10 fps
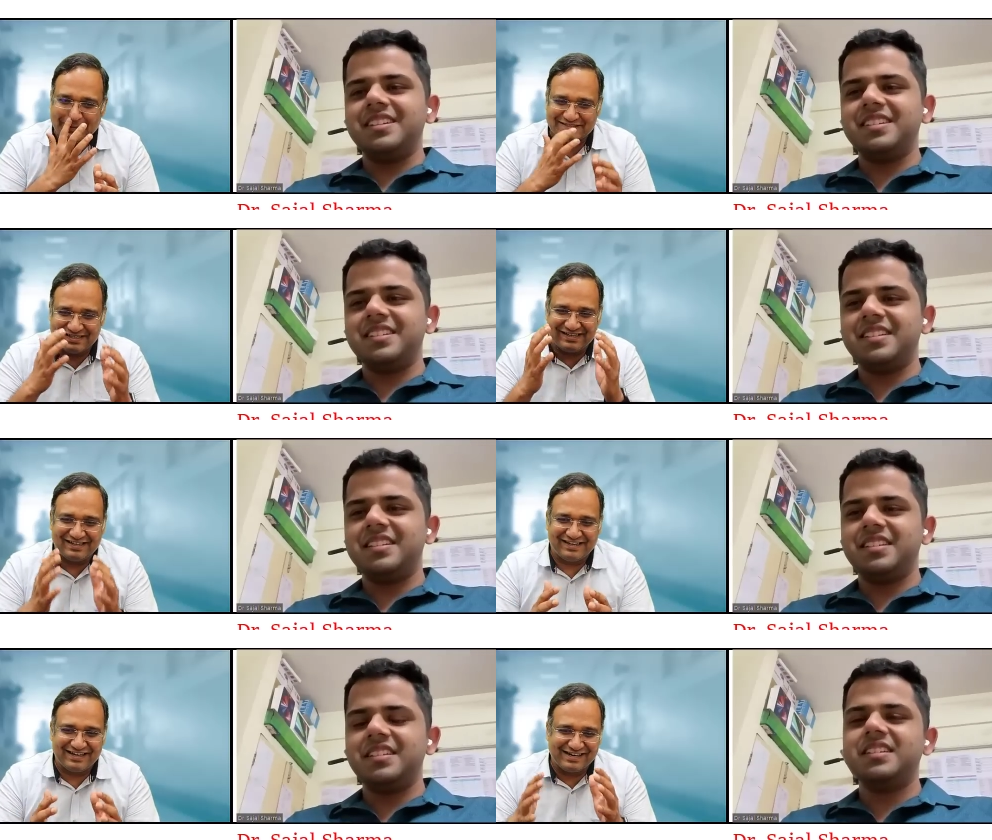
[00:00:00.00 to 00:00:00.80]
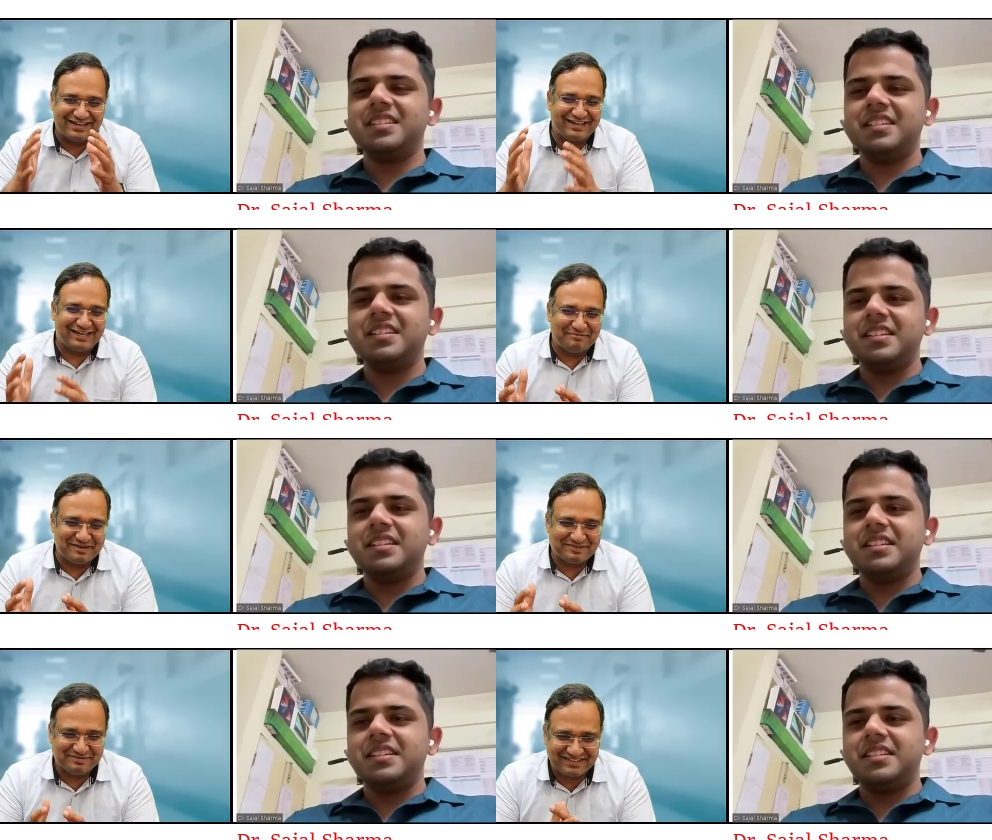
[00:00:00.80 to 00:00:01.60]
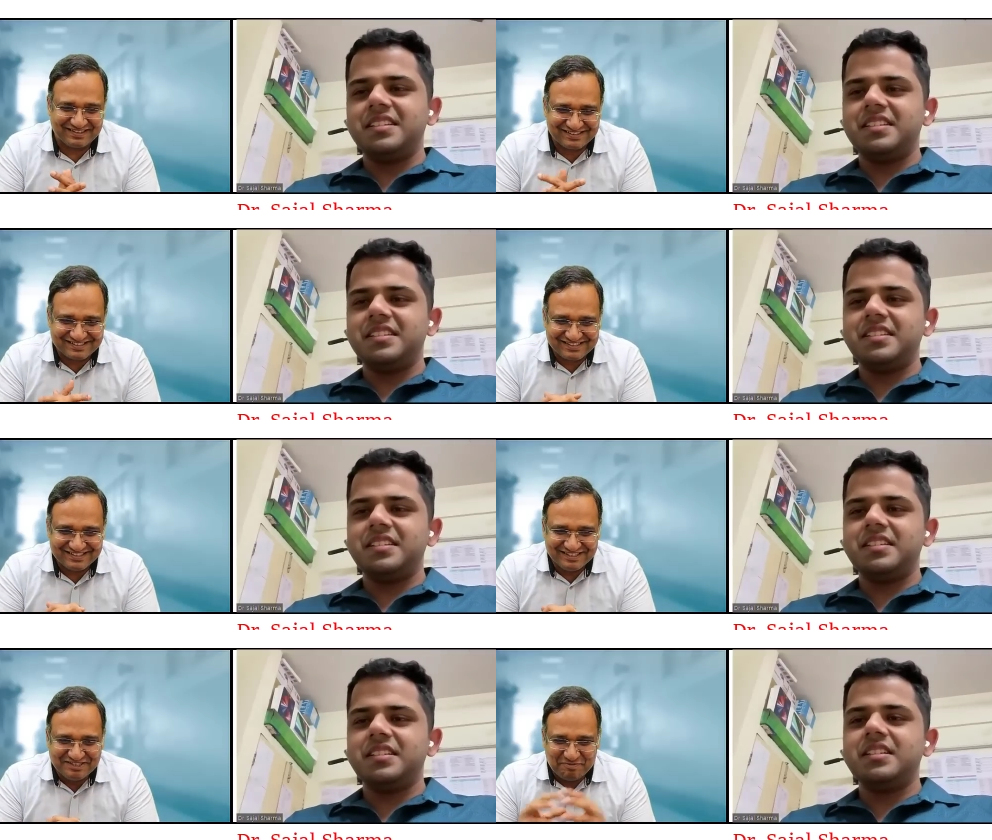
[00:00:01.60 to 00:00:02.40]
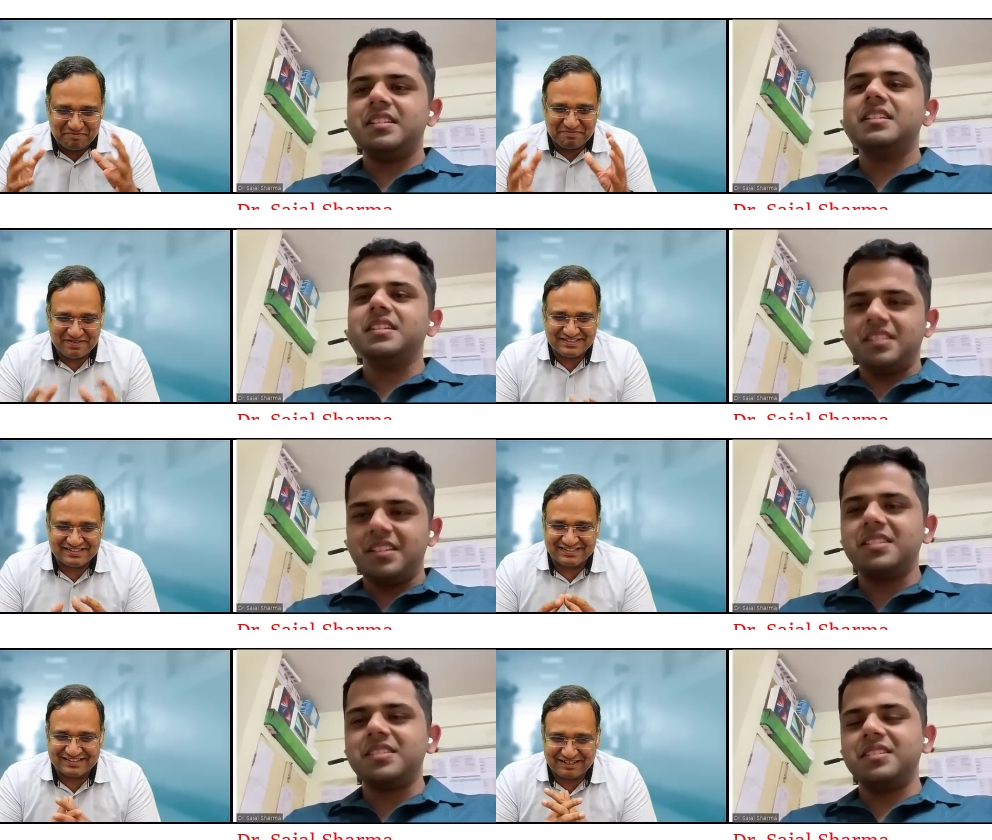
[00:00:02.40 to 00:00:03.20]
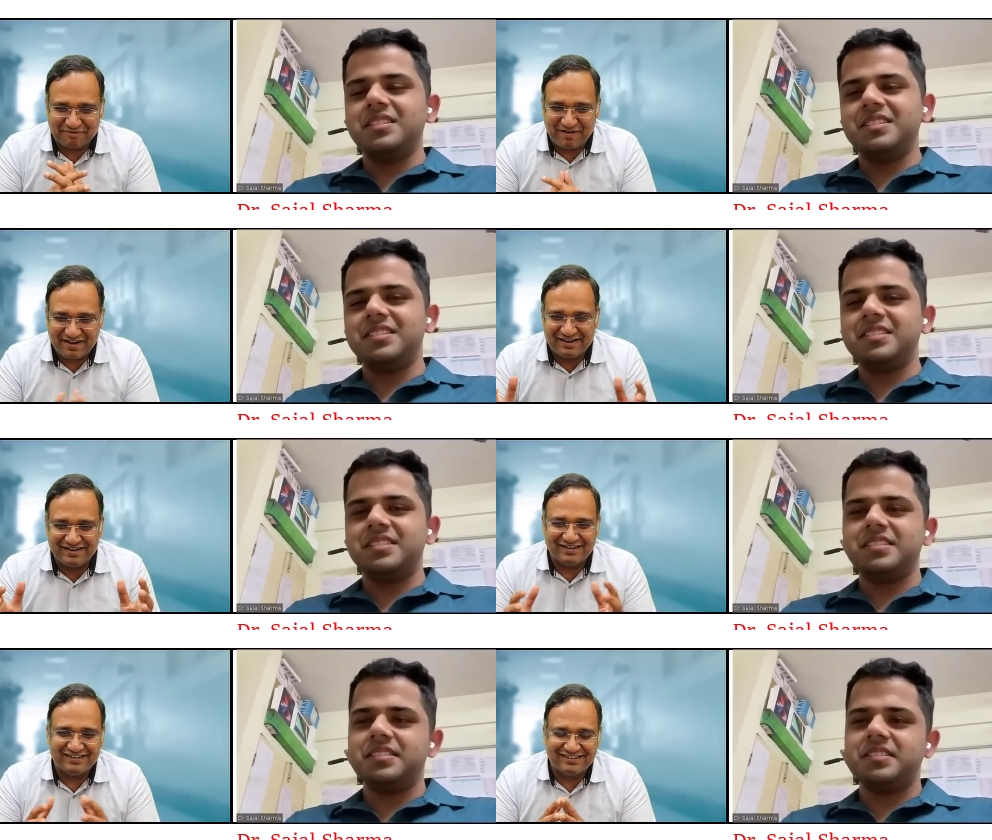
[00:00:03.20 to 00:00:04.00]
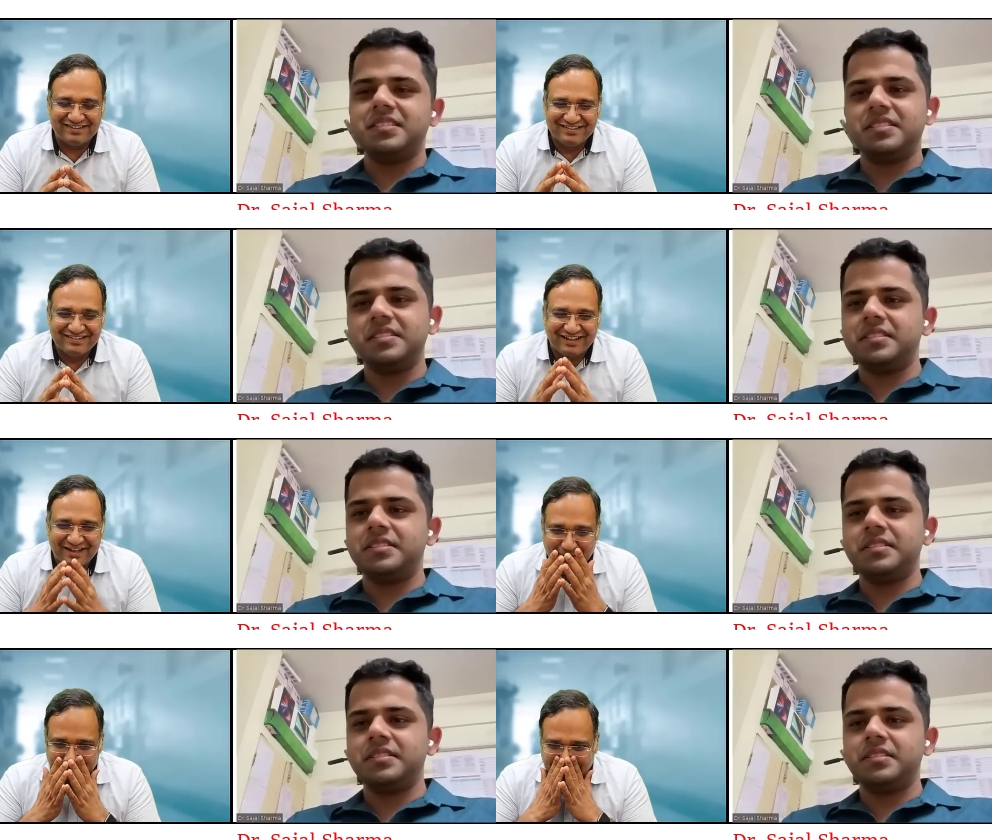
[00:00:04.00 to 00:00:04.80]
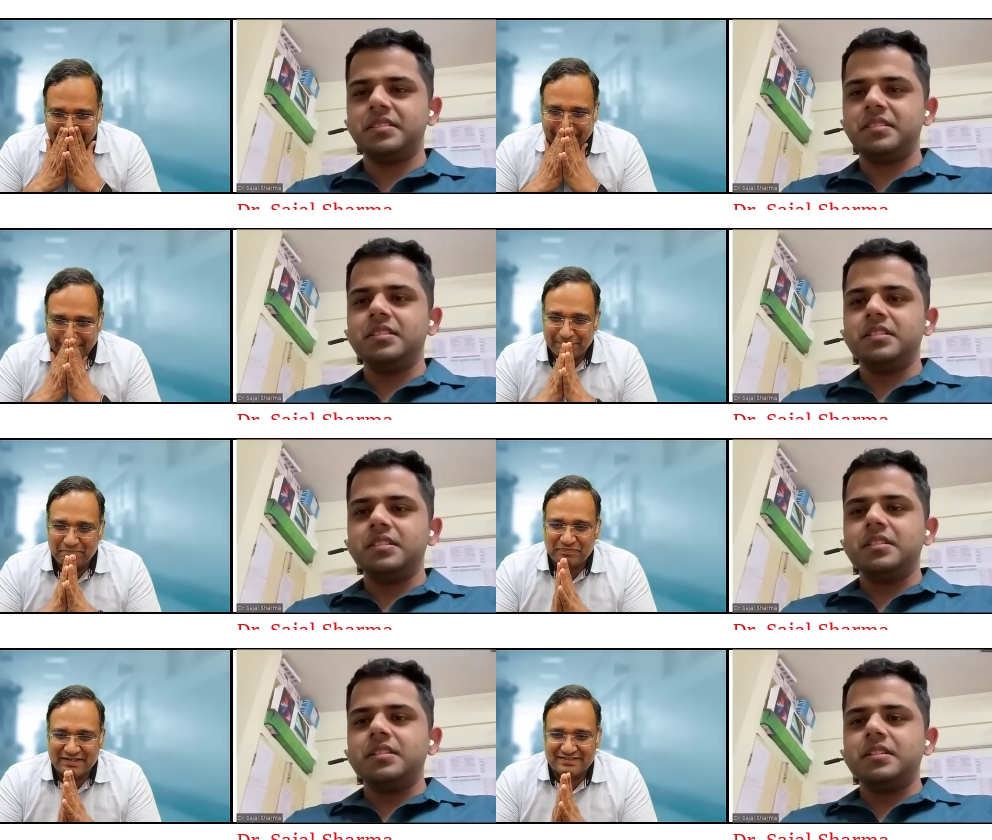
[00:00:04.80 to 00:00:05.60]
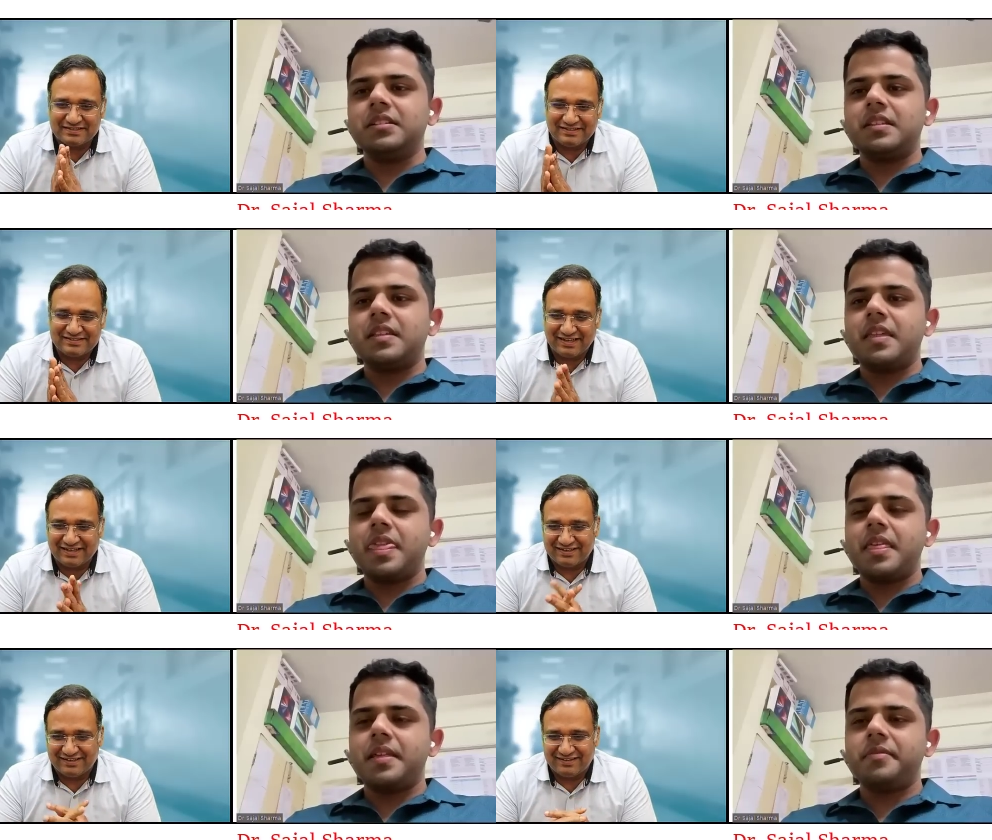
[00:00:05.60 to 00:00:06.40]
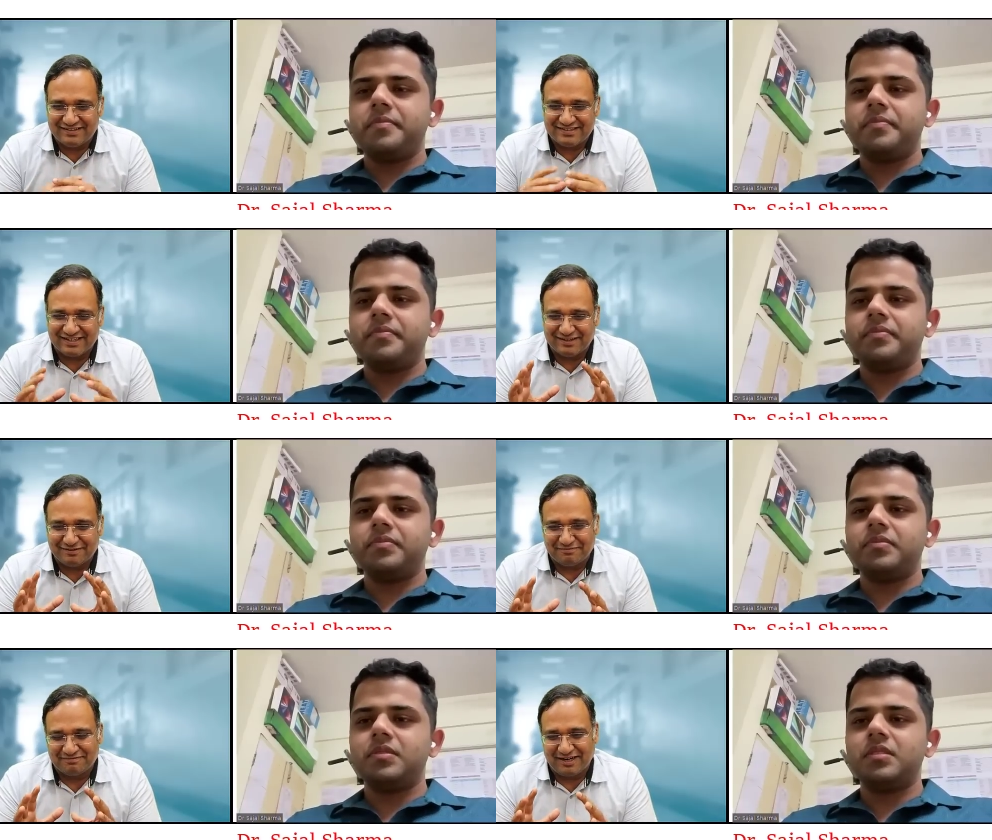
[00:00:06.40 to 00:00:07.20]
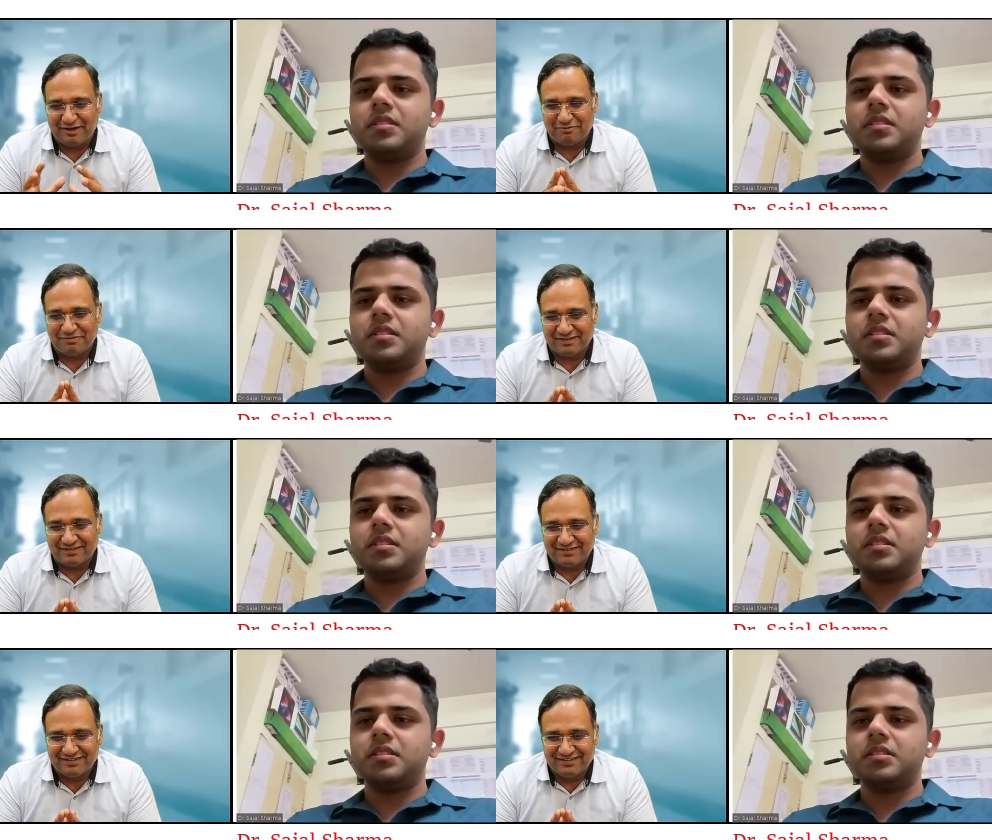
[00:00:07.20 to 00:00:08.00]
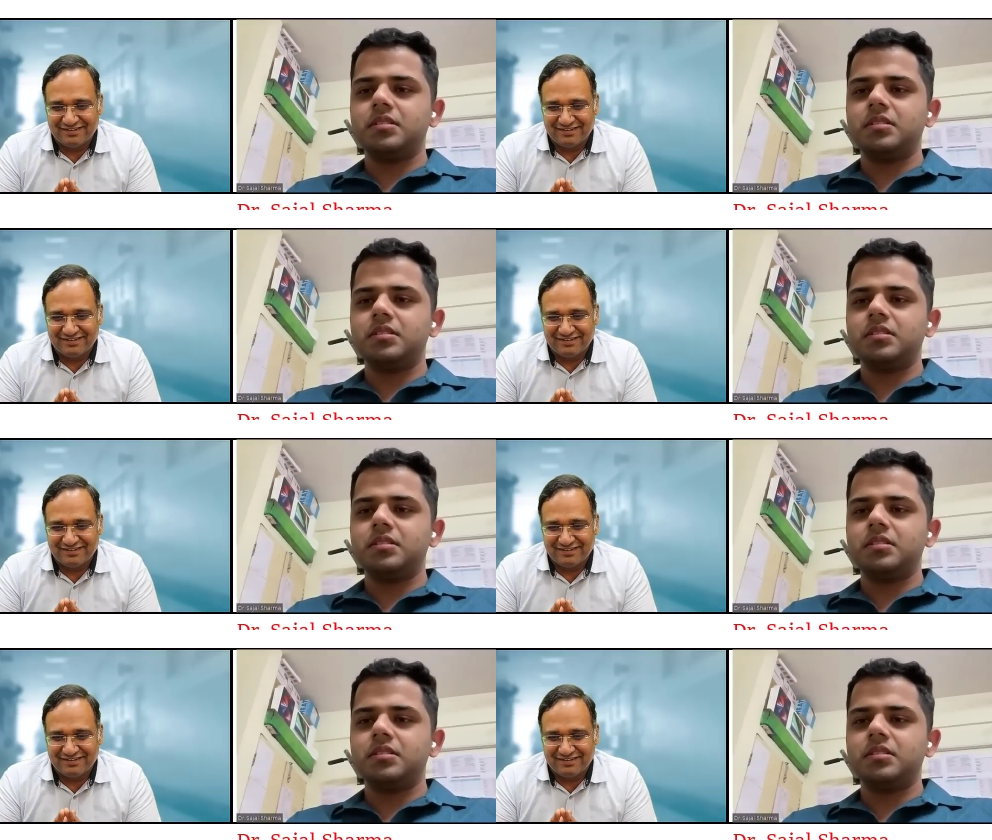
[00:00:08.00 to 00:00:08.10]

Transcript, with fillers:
Speaker 1: yes, critical care, critical care medicine verticals, basic, yes, high yield, and uh, it's it's like uh, it's like a kind of a